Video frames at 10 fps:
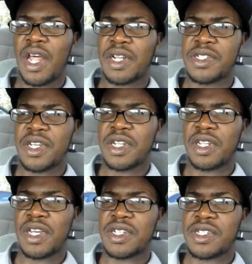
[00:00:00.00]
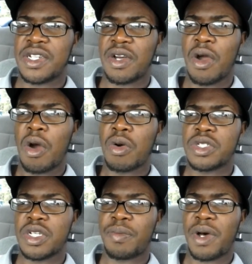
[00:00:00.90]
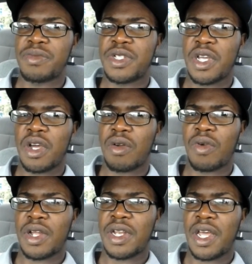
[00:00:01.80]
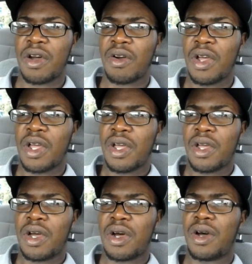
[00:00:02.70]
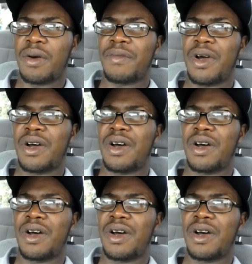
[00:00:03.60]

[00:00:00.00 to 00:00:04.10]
and I'll tell you the latest stuff. What's up, I'm JR right now. I'm